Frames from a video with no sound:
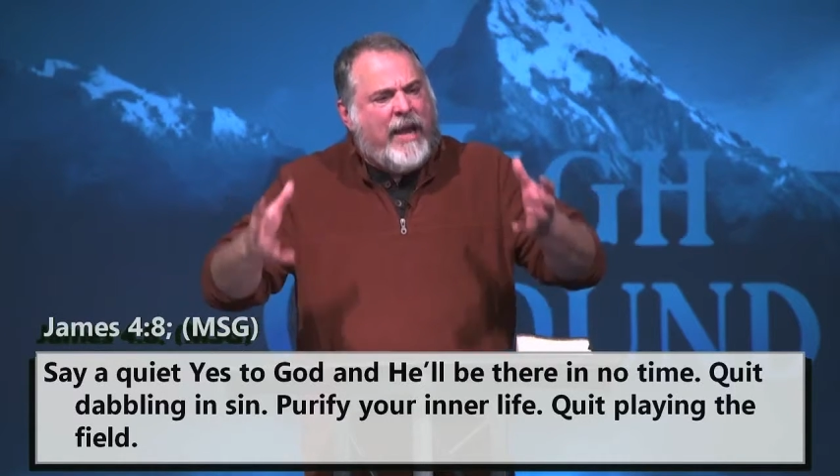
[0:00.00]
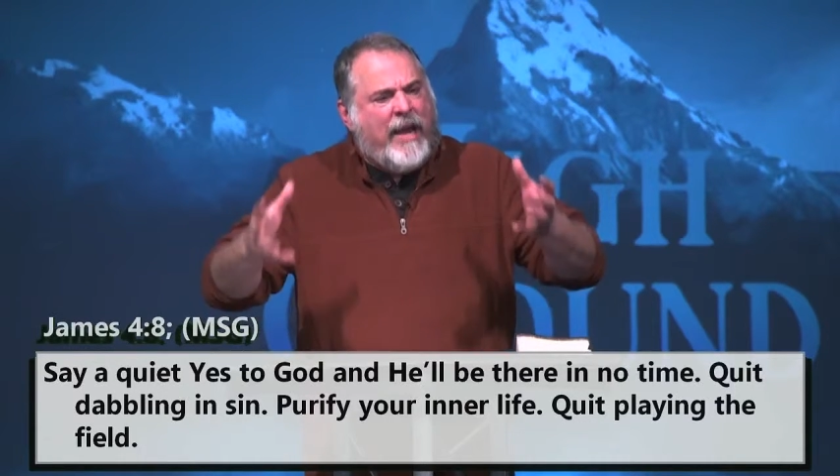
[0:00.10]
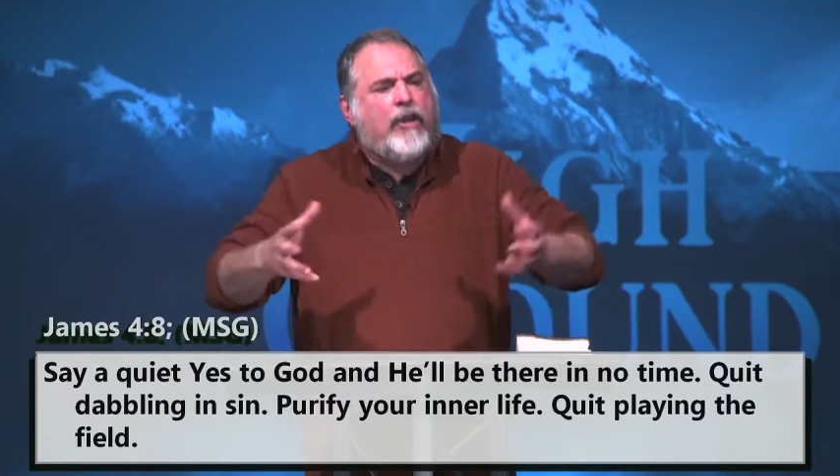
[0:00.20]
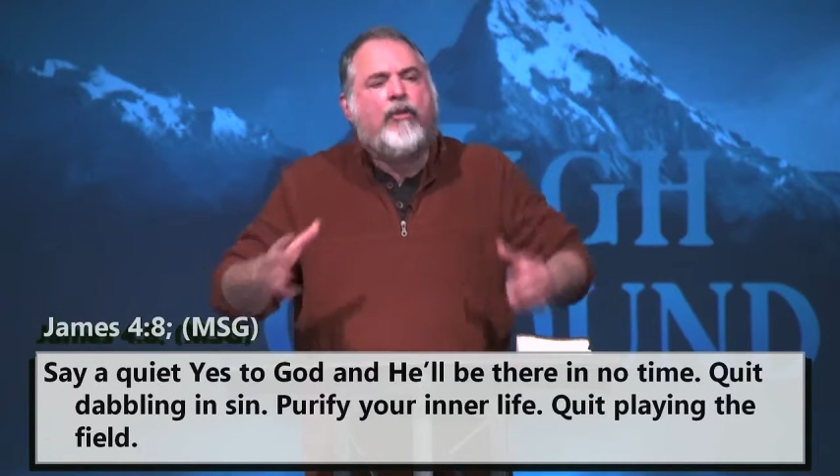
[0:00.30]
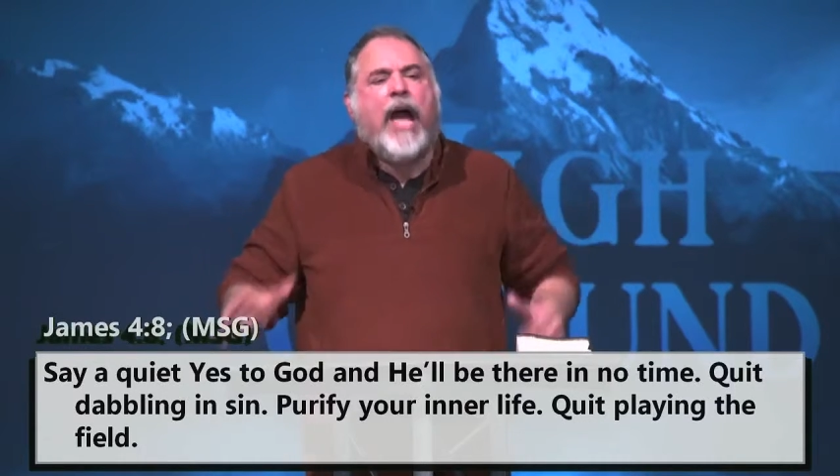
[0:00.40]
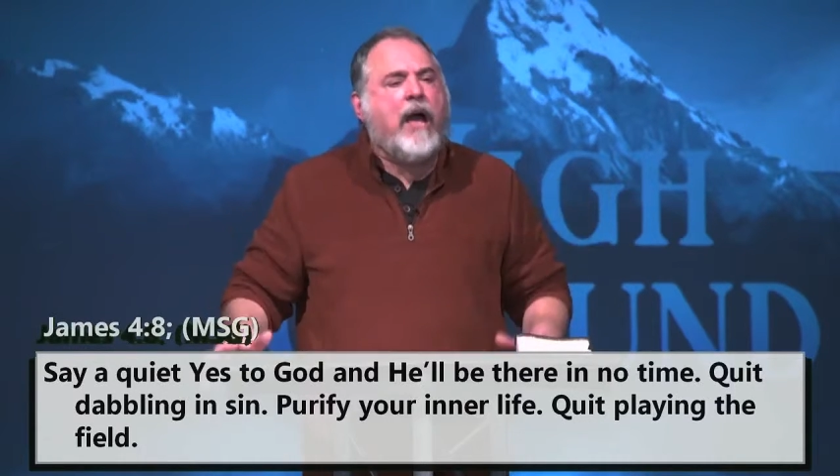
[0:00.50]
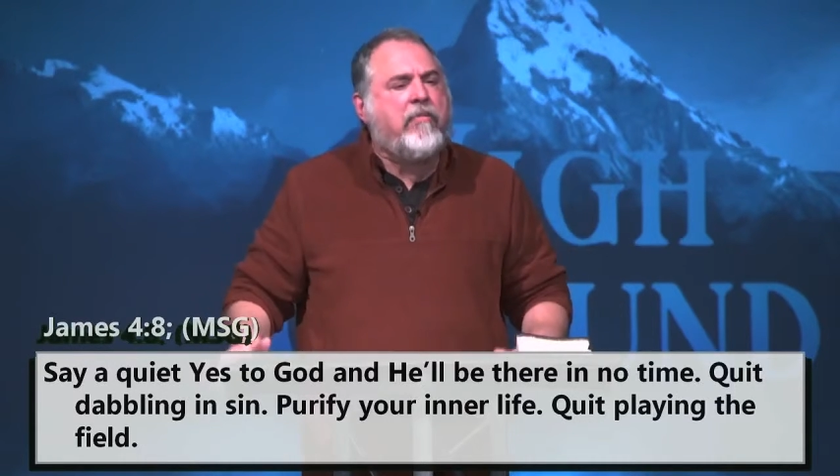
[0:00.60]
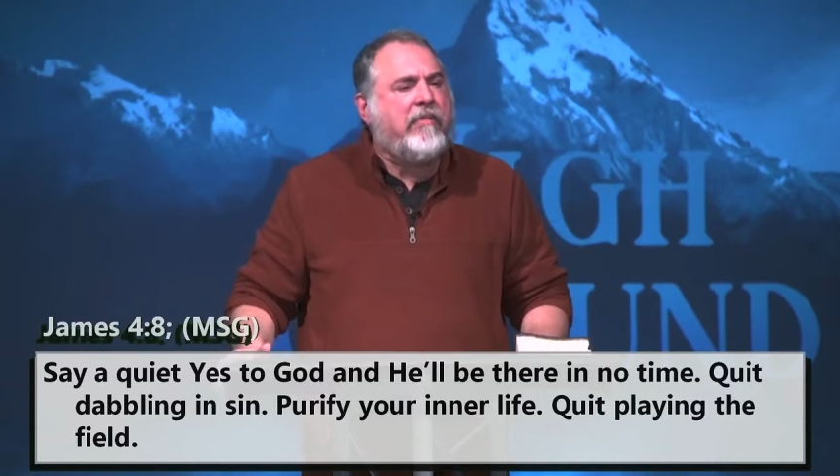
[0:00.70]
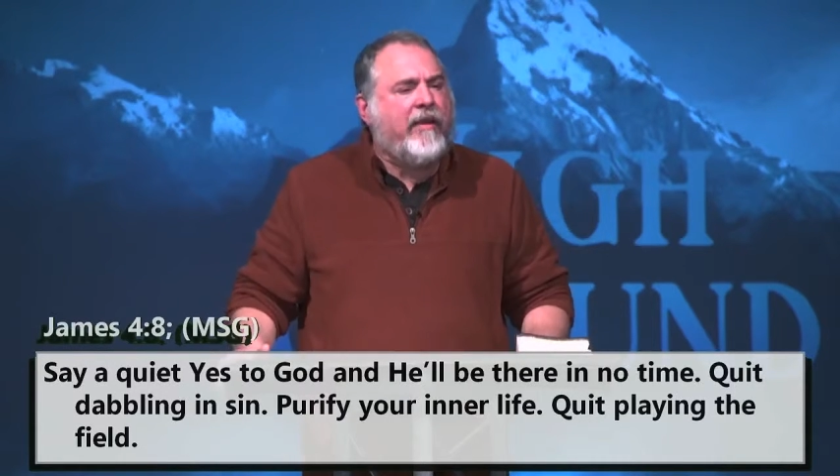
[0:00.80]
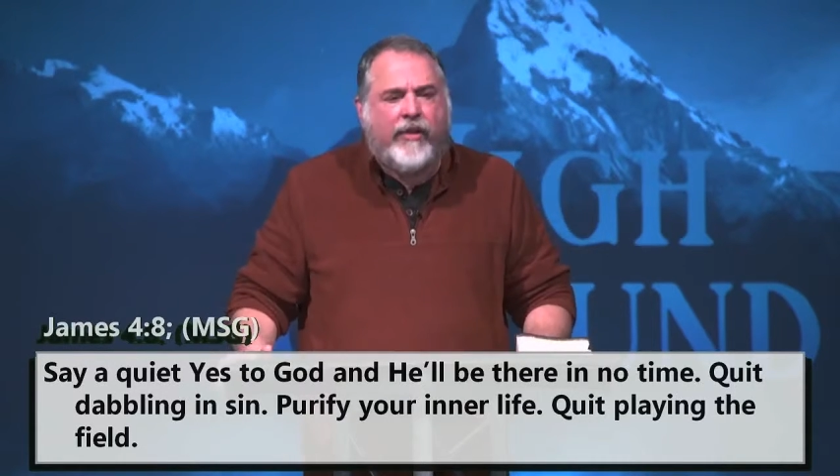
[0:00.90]
make you
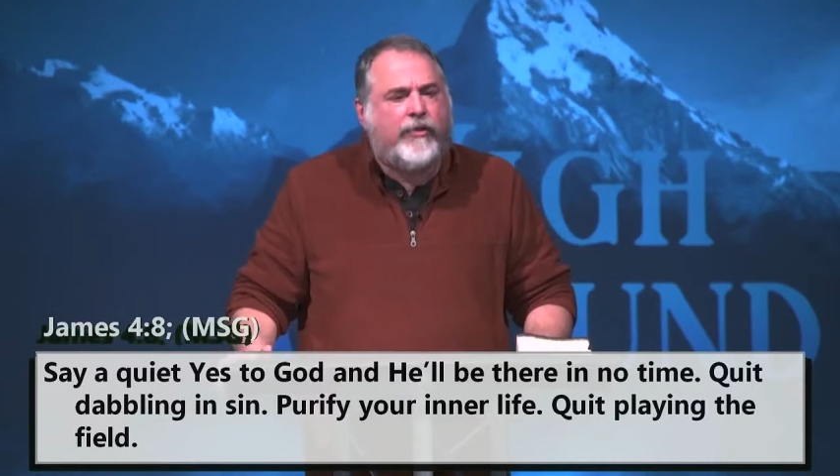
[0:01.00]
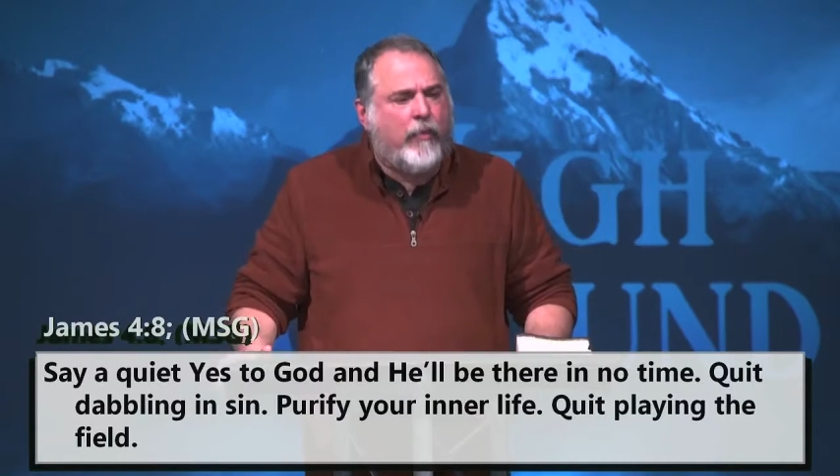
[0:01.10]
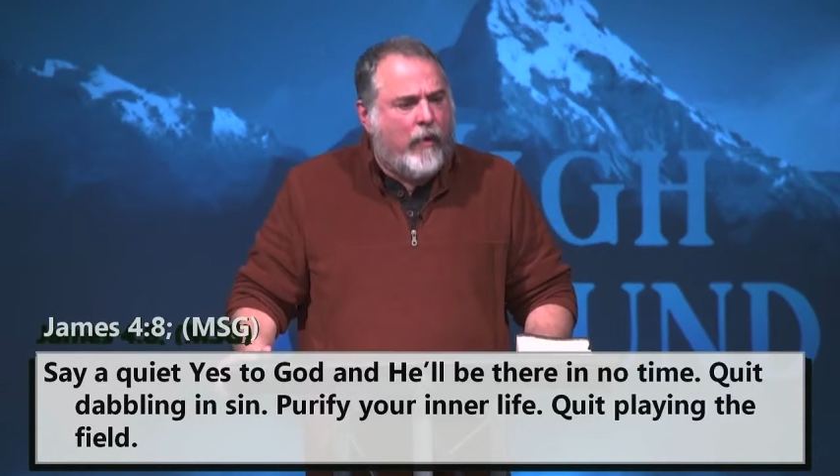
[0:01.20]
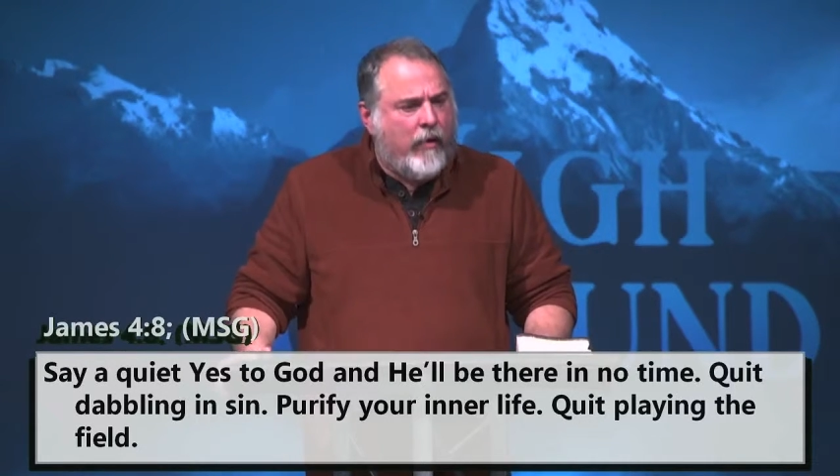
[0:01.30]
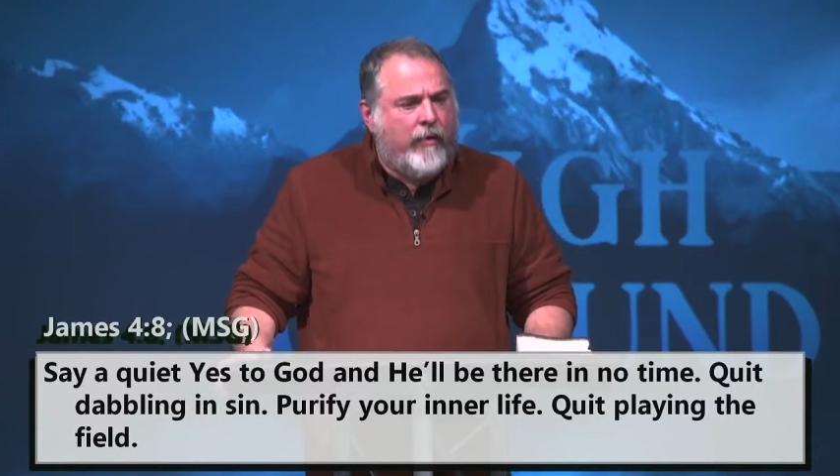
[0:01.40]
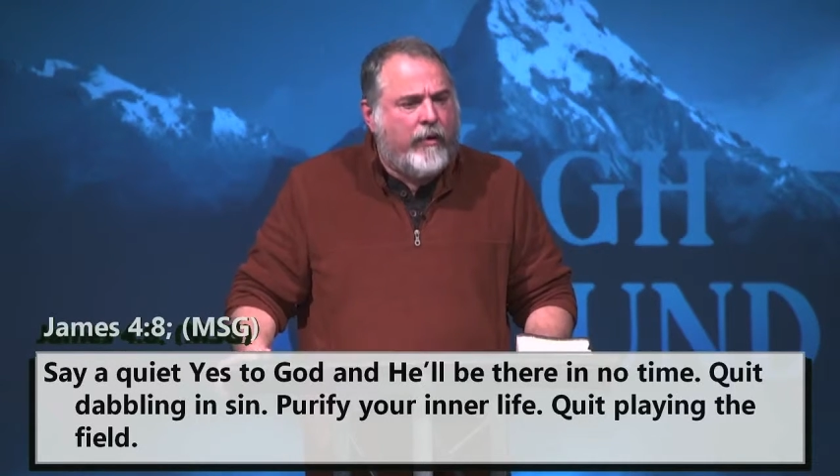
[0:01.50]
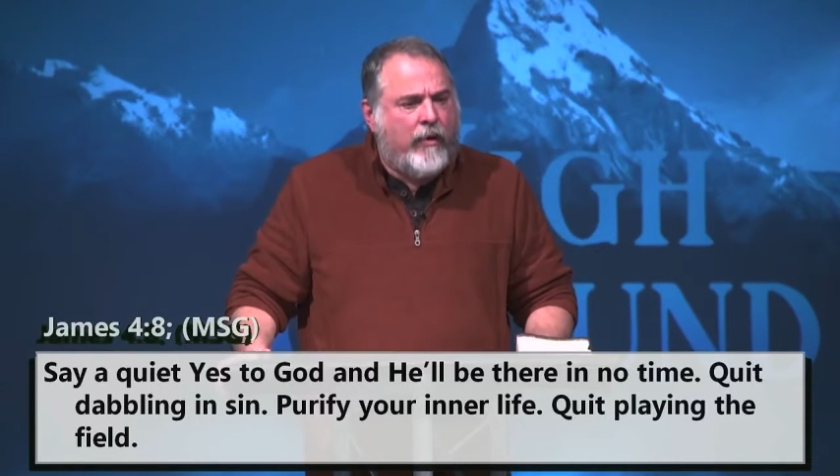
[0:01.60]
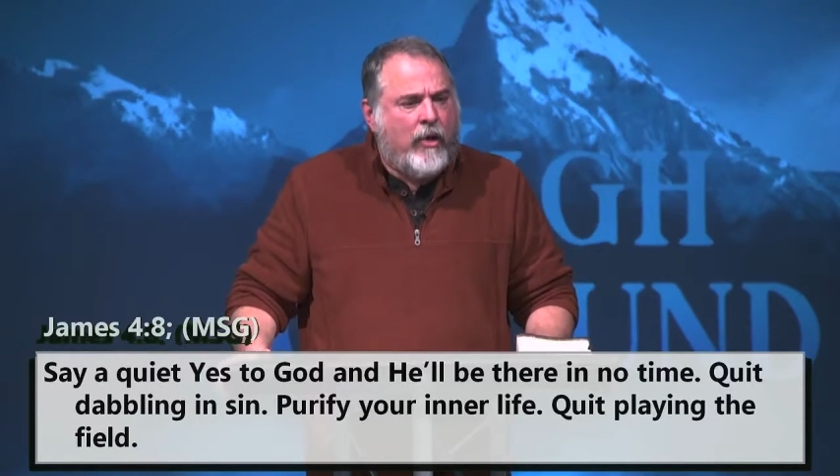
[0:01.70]
happy in this world.